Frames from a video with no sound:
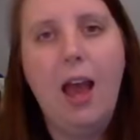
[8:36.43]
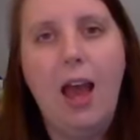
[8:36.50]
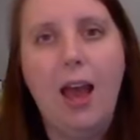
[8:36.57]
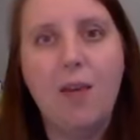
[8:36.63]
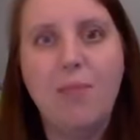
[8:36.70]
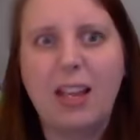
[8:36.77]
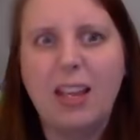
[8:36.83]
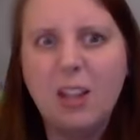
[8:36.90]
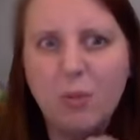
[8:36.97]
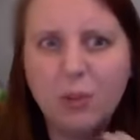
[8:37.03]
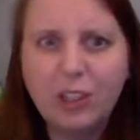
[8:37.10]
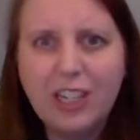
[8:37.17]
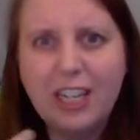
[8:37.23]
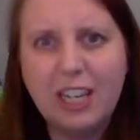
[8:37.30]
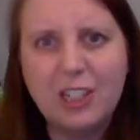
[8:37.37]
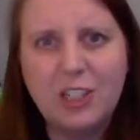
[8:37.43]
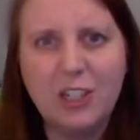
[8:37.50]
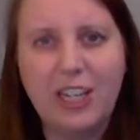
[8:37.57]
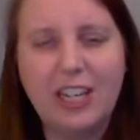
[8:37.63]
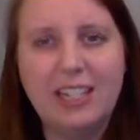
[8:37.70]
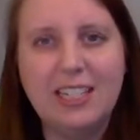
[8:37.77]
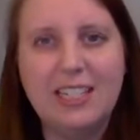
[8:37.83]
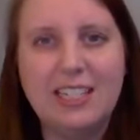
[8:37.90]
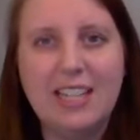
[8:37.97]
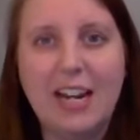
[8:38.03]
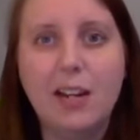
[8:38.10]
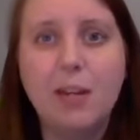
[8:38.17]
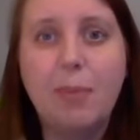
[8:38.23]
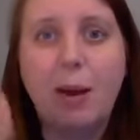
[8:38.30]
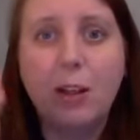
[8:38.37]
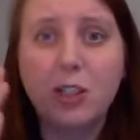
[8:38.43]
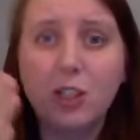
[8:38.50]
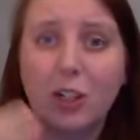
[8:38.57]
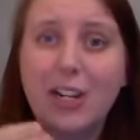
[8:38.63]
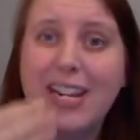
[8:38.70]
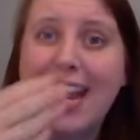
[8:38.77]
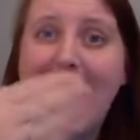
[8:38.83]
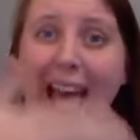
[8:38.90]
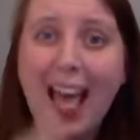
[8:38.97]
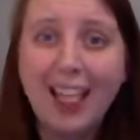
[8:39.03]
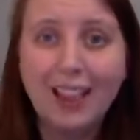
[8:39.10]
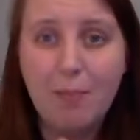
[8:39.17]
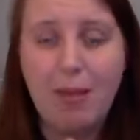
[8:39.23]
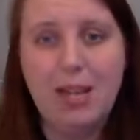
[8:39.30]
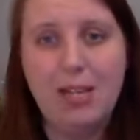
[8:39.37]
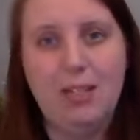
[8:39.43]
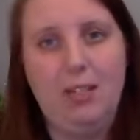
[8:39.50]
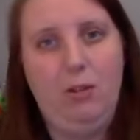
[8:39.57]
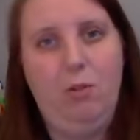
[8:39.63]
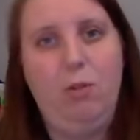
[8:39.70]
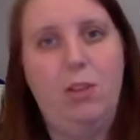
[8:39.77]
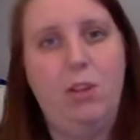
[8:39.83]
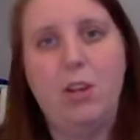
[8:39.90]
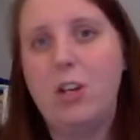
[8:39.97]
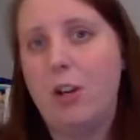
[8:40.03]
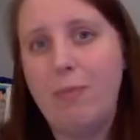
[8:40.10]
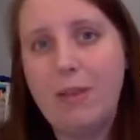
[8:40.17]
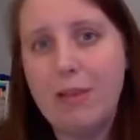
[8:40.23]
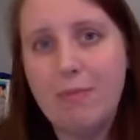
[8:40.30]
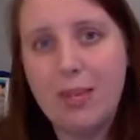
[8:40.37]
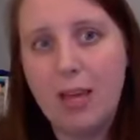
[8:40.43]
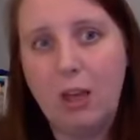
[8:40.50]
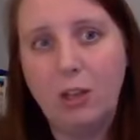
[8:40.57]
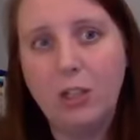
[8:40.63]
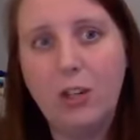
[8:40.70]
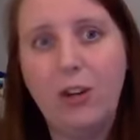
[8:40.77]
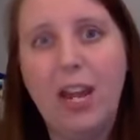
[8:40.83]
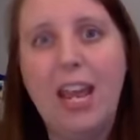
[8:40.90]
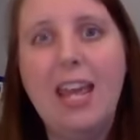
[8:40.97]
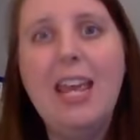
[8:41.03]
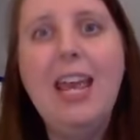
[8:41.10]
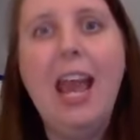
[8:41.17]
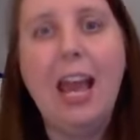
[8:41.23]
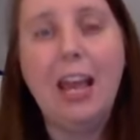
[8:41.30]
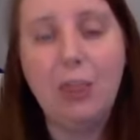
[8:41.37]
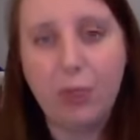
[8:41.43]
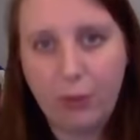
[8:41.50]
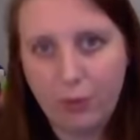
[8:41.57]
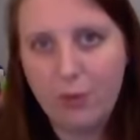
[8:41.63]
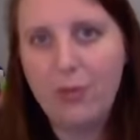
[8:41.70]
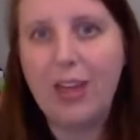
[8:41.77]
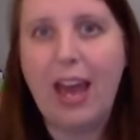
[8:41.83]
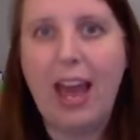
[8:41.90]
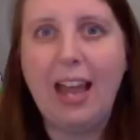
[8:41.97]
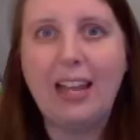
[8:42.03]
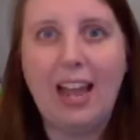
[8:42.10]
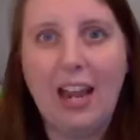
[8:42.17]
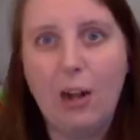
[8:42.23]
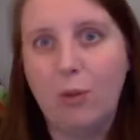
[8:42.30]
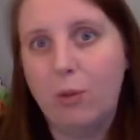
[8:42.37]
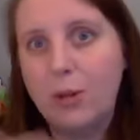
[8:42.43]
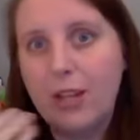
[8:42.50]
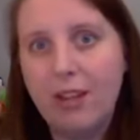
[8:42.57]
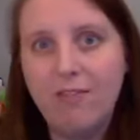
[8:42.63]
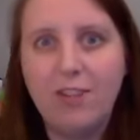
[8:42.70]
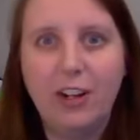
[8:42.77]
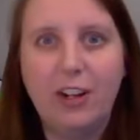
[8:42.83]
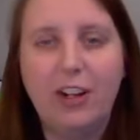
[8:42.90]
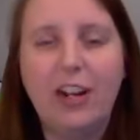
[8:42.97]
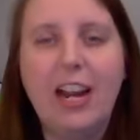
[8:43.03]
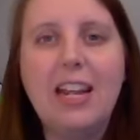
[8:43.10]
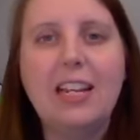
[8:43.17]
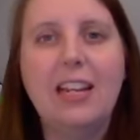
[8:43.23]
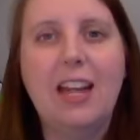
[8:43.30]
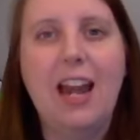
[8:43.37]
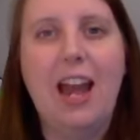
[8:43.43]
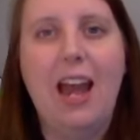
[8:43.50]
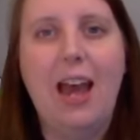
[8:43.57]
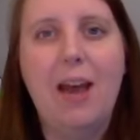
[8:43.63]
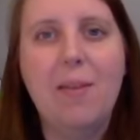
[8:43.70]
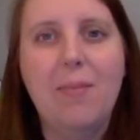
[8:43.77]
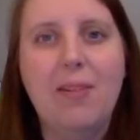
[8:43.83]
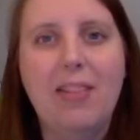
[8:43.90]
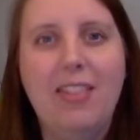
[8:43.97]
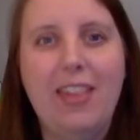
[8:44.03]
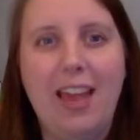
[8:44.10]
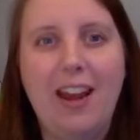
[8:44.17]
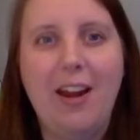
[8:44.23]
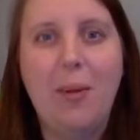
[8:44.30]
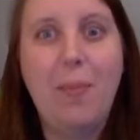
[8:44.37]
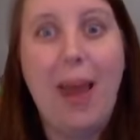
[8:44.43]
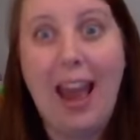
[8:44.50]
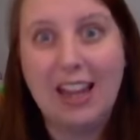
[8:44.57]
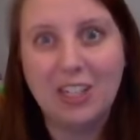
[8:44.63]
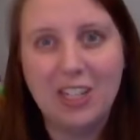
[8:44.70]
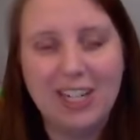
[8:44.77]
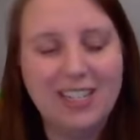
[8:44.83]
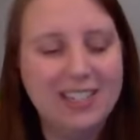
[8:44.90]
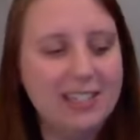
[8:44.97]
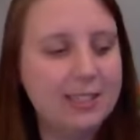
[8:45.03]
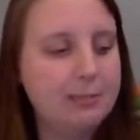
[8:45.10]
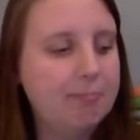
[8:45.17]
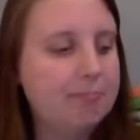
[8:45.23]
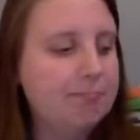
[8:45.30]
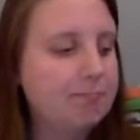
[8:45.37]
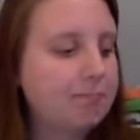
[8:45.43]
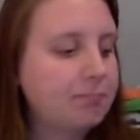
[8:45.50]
That can really get your kids excited about a certain element within your PBL unit, and through that kind of reinvigorate their passions.